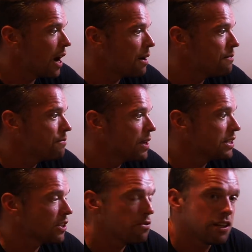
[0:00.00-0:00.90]

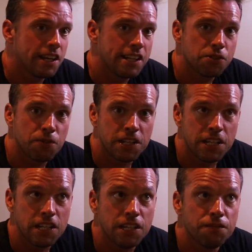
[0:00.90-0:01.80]
It's only a
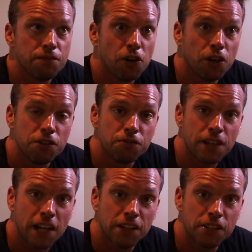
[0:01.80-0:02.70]
25
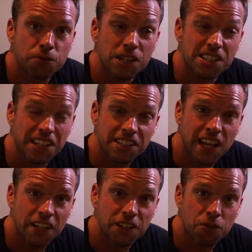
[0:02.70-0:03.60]
gallon, 26
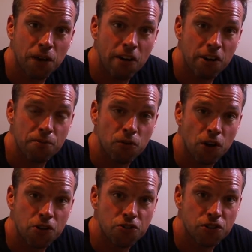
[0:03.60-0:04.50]
gallon aquarium, or
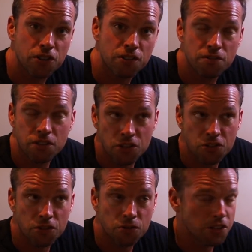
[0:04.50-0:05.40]

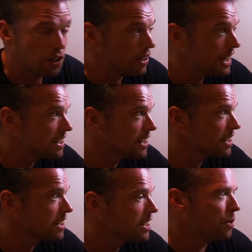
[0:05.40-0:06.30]
100 or so litres.